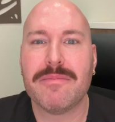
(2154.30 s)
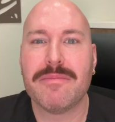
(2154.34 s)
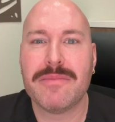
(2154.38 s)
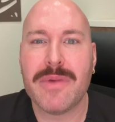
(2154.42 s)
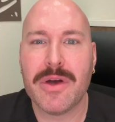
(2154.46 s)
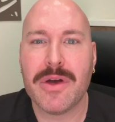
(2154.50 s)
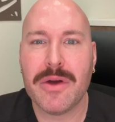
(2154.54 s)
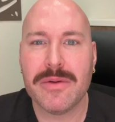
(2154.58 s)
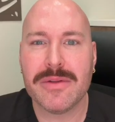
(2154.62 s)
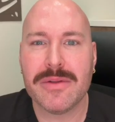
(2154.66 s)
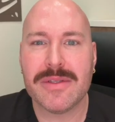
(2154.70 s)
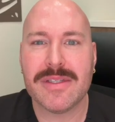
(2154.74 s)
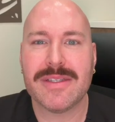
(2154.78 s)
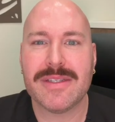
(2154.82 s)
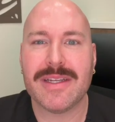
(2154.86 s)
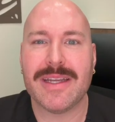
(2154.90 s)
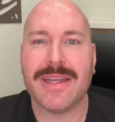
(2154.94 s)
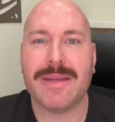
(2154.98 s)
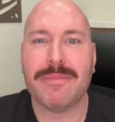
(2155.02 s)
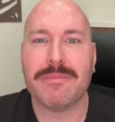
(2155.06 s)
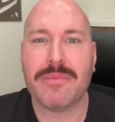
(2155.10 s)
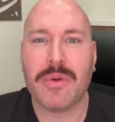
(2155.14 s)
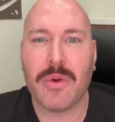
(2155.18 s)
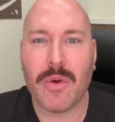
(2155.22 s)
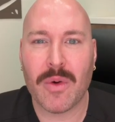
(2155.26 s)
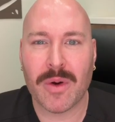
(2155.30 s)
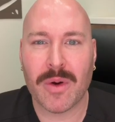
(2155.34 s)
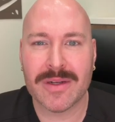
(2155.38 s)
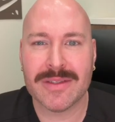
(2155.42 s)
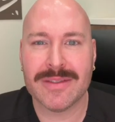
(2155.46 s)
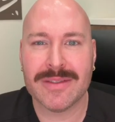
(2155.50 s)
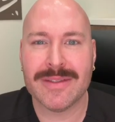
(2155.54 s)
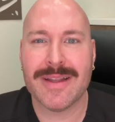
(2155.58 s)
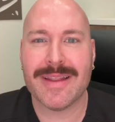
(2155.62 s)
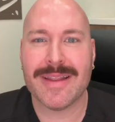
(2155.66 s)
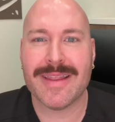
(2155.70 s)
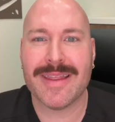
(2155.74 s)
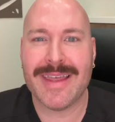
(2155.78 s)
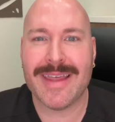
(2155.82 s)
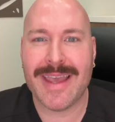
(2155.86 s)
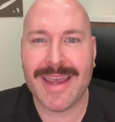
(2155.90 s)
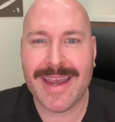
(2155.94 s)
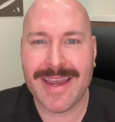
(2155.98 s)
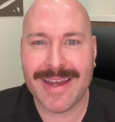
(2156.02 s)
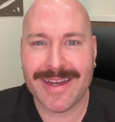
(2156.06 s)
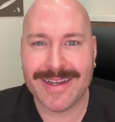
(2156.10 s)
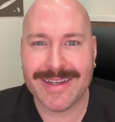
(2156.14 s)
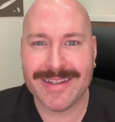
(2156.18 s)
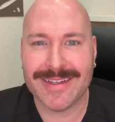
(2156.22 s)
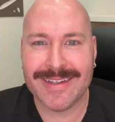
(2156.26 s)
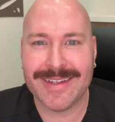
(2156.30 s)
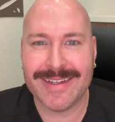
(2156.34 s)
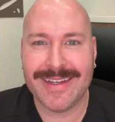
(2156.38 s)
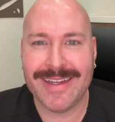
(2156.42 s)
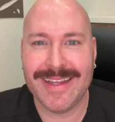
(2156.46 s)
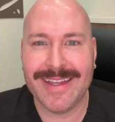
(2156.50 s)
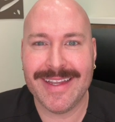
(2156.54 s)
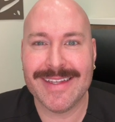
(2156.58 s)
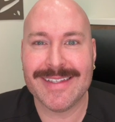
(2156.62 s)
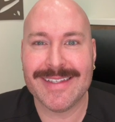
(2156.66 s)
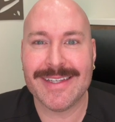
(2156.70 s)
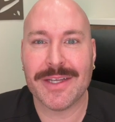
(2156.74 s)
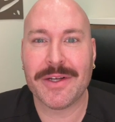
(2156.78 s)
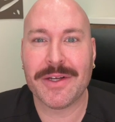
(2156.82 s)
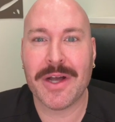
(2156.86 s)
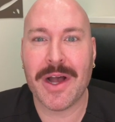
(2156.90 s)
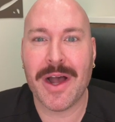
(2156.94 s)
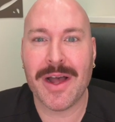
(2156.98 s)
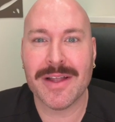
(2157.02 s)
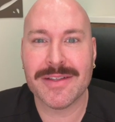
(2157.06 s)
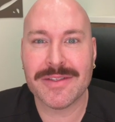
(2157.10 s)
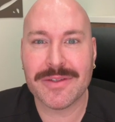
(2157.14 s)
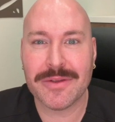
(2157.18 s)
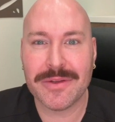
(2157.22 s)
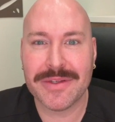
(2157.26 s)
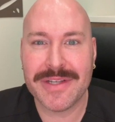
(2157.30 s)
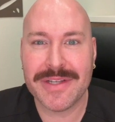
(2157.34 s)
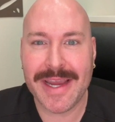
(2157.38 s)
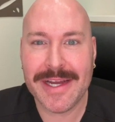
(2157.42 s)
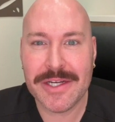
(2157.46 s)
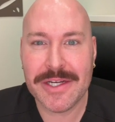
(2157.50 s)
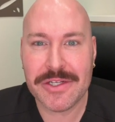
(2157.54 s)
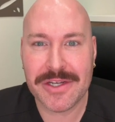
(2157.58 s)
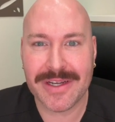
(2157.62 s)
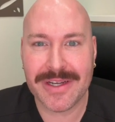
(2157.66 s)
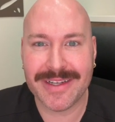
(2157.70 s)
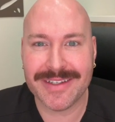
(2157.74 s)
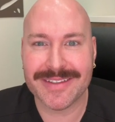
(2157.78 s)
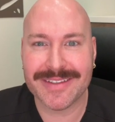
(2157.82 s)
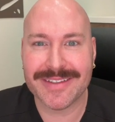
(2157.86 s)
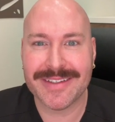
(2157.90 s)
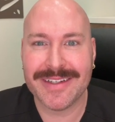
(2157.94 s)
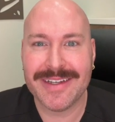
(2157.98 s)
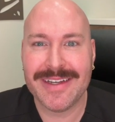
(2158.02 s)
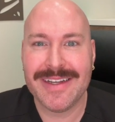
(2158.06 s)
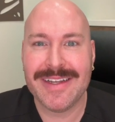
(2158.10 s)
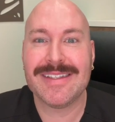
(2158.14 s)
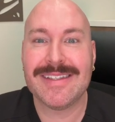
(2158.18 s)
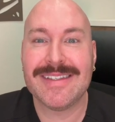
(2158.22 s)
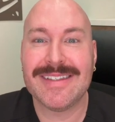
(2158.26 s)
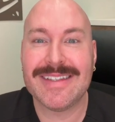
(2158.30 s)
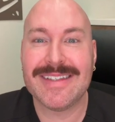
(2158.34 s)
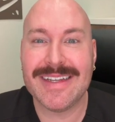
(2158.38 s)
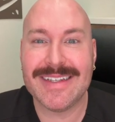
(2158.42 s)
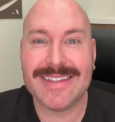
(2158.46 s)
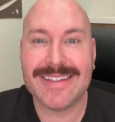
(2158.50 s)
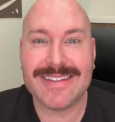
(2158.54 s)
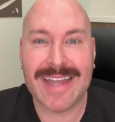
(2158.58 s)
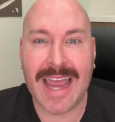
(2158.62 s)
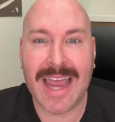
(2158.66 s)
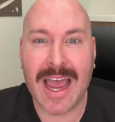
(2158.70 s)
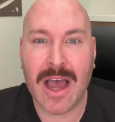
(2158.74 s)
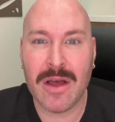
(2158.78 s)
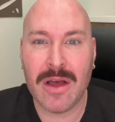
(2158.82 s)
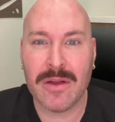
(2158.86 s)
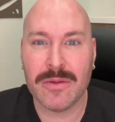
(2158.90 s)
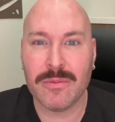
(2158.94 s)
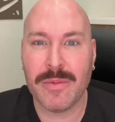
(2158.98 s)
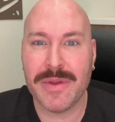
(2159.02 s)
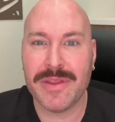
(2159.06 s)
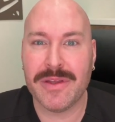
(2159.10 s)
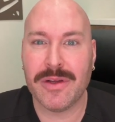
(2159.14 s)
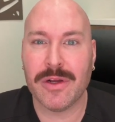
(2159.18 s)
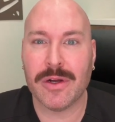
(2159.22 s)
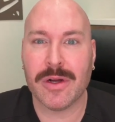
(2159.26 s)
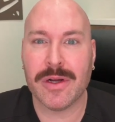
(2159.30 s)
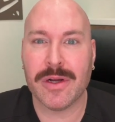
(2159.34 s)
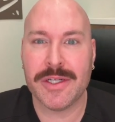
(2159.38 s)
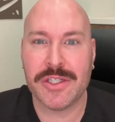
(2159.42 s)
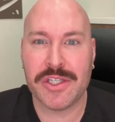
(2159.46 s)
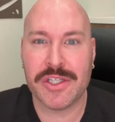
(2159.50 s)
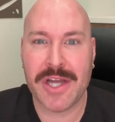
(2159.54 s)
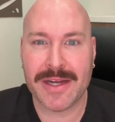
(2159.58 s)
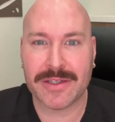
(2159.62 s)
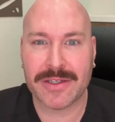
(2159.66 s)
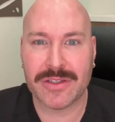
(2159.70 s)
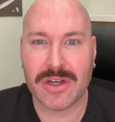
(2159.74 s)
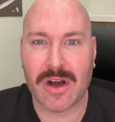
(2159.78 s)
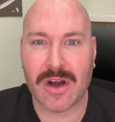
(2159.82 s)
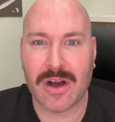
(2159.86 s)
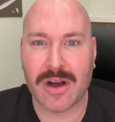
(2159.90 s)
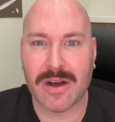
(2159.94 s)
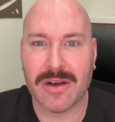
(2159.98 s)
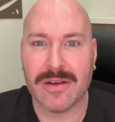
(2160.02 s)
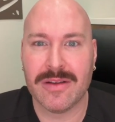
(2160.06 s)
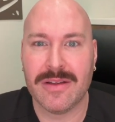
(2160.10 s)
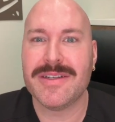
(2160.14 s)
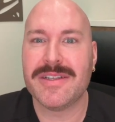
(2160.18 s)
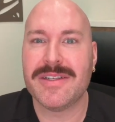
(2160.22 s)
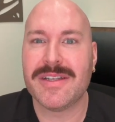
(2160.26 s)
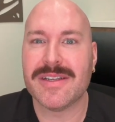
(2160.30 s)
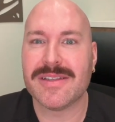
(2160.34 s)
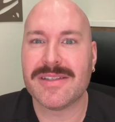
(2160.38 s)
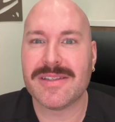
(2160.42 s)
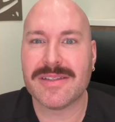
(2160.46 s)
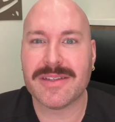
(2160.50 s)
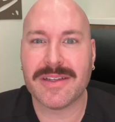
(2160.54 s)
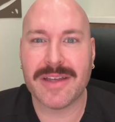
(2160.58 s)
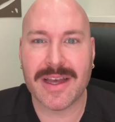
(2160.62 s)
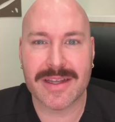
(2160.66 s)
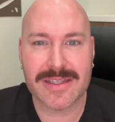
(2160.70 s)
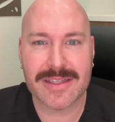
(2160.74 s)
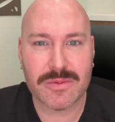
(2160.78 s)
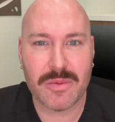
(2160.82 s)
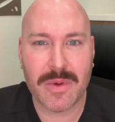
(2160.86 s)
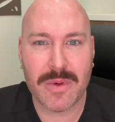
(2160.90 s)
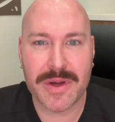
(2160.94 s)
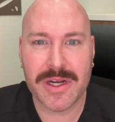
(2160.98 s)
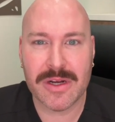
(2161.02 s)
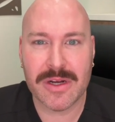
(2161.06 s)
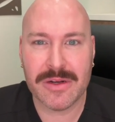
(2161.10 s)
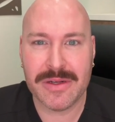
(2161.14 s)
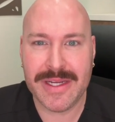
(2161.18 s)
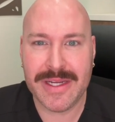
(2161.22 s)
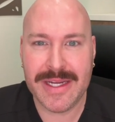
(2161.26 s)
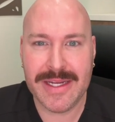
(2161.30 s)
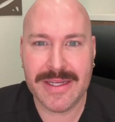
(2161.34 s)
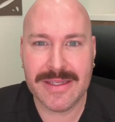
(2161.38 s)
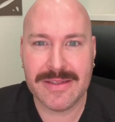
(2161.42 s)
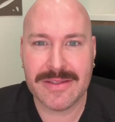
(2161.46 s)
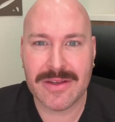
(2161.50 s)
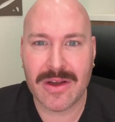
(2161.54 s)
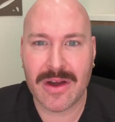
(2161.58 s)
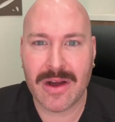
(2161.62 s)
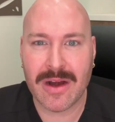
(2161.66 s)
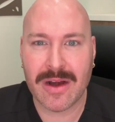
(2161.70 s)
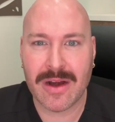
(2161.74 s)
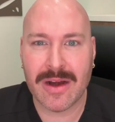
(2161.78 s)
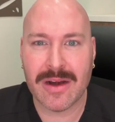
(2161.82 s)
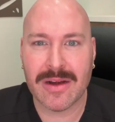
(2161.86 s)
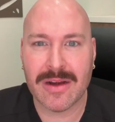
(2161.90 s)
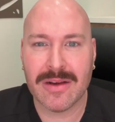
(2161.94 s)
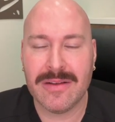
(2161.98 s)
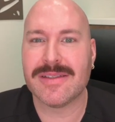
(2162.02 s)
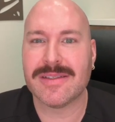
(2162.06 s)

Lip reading: the most important thing is a consultation. Sit down with your injector. Discuss what your needs are,